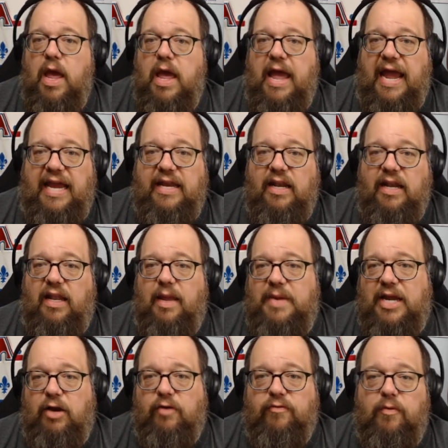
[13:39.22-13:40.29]
and let me
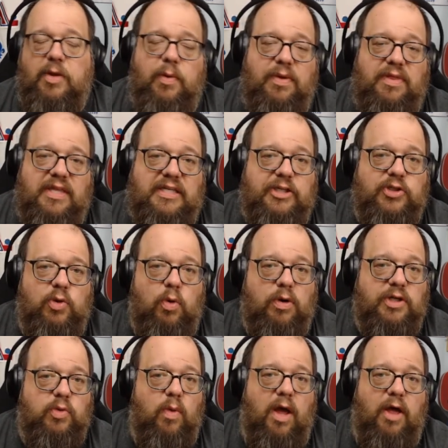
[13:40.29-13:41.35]
hear from you in the Discord
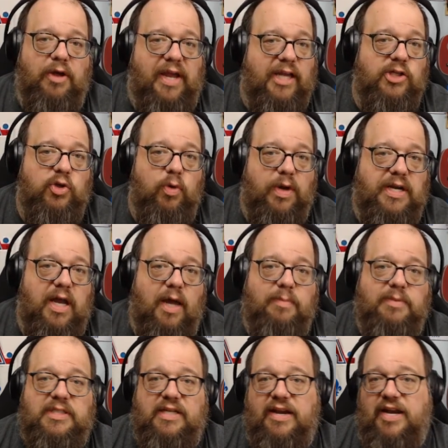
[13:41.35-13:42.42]
as well. Get joined up,
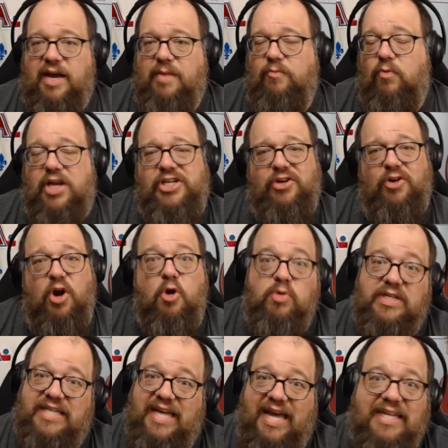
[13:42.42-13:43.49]
sign up, run your
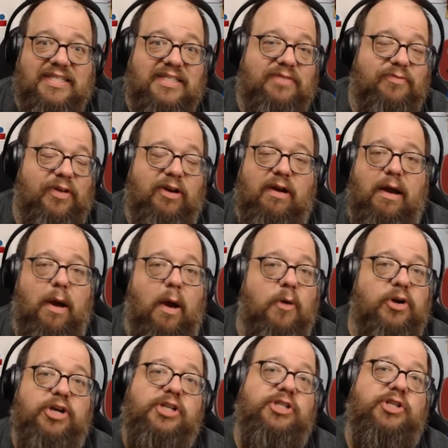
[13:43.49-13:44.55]
own tests, figure out how
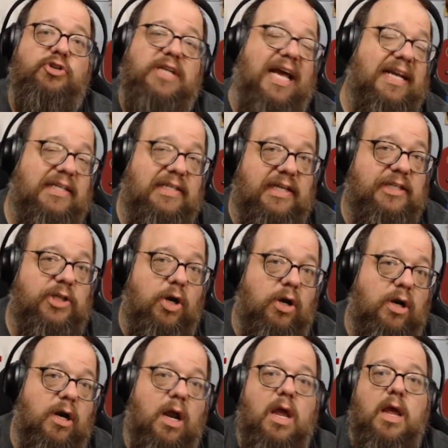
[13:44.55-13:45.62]
good your tactics
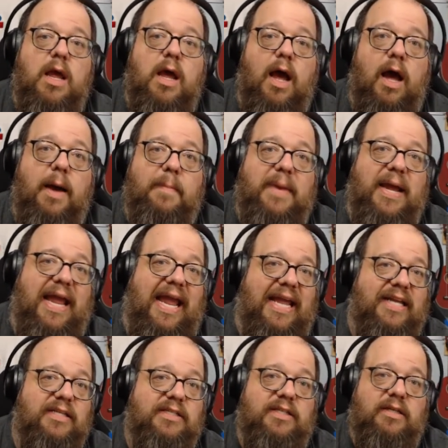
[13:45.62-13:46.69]
are,
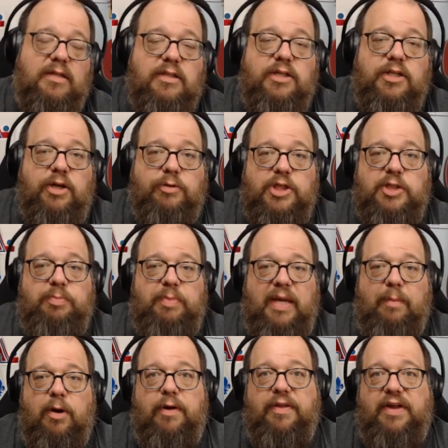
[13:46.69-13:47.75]
and just be a
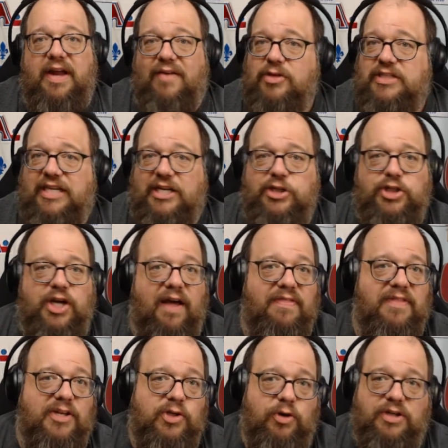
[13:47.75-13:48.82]
part of the conversation. On
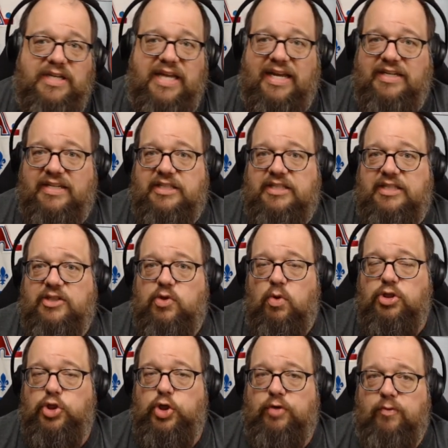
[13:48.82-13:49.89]
the Total Tactics
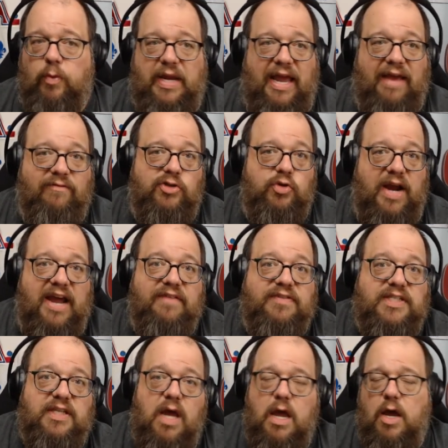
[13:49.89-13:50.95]
Discord server, we have
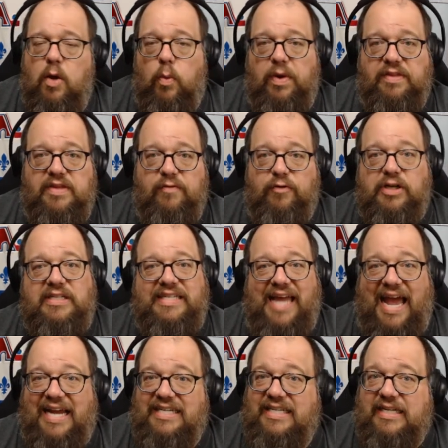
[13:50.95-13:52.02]
drafts with different
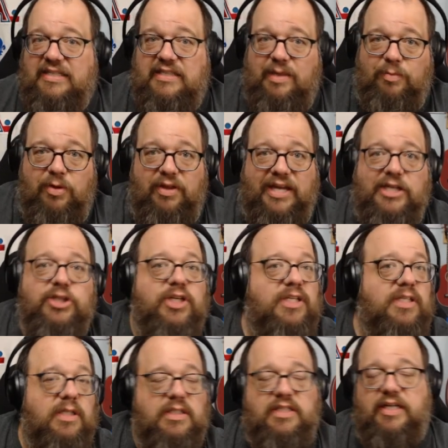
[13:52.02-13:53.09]
tactic
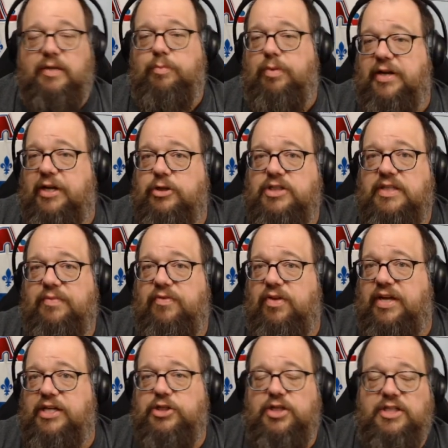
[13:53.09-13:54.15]
stipulations instead of player
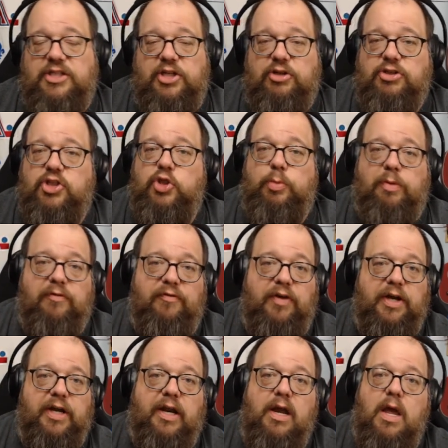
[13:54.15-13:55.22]
stipulations that are super
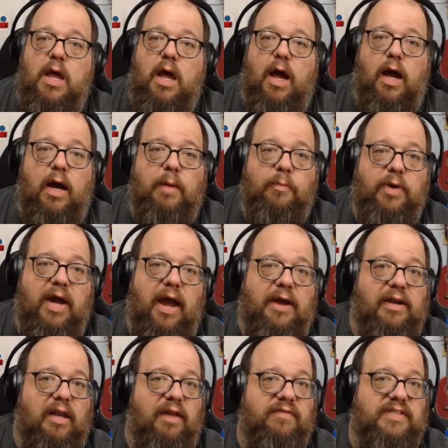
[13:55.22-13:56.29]
fun.
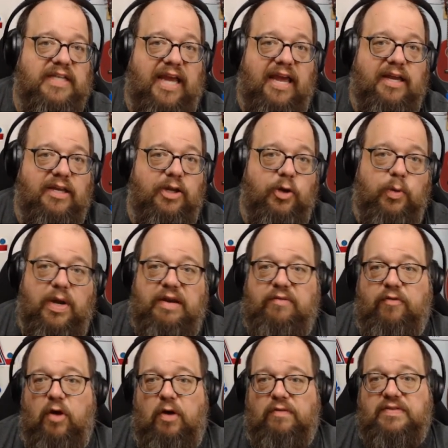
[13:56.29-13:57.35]
I'd love to get you
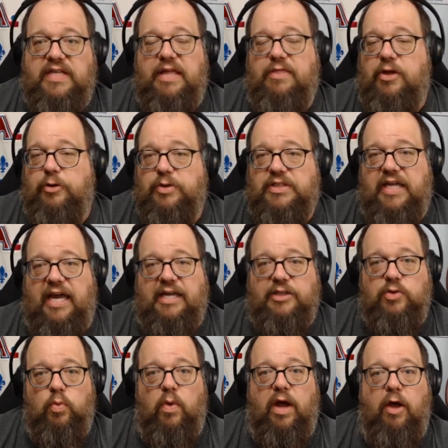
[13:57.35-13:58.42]
involved in those
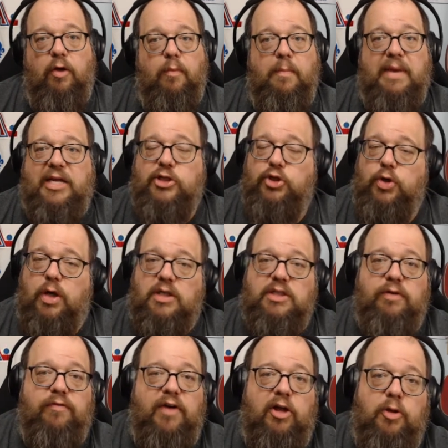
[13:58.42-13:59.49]
as well. Make sure you
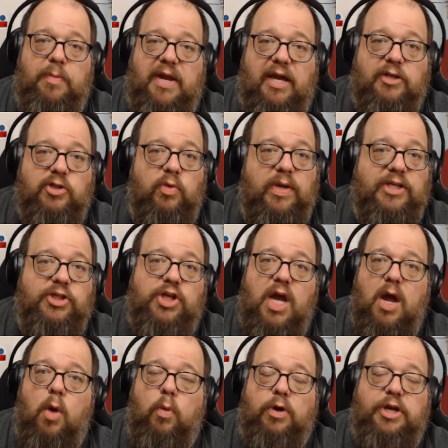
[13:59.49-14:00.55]
also follow me on Twitch,
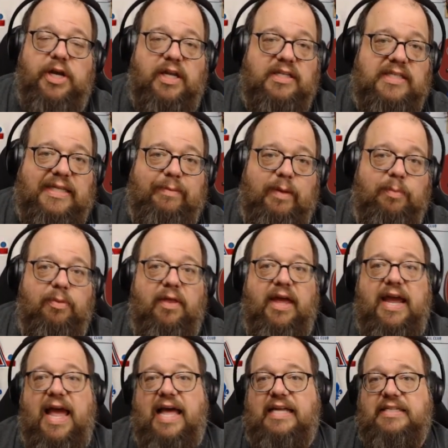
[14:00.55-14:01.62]
where you can see me
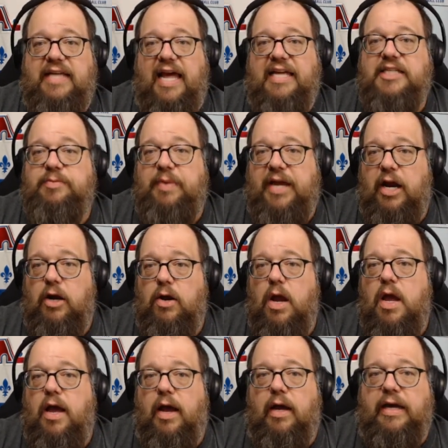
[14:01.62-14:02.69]
play as Esbjerg
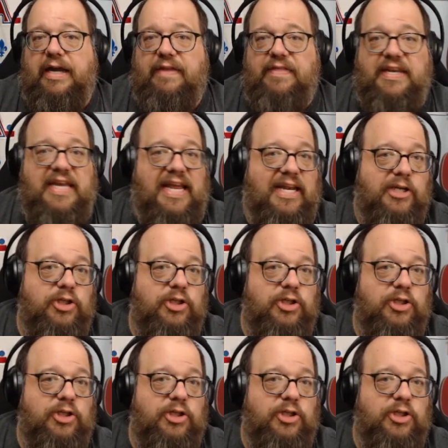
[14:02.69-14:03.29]
in the Danish